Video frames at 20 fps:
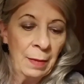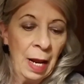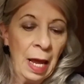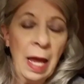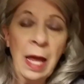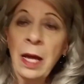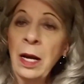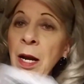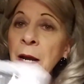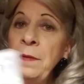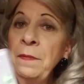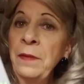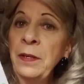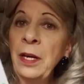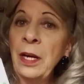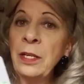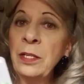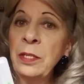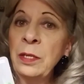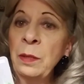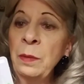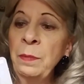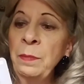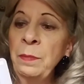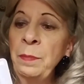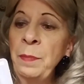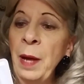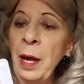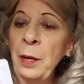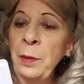And I even got
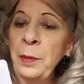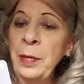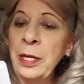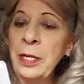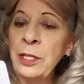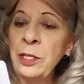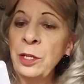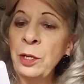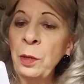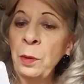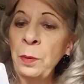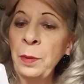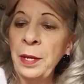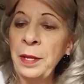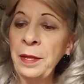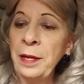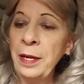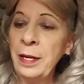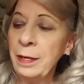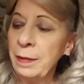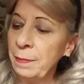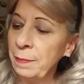some batteries to go with it.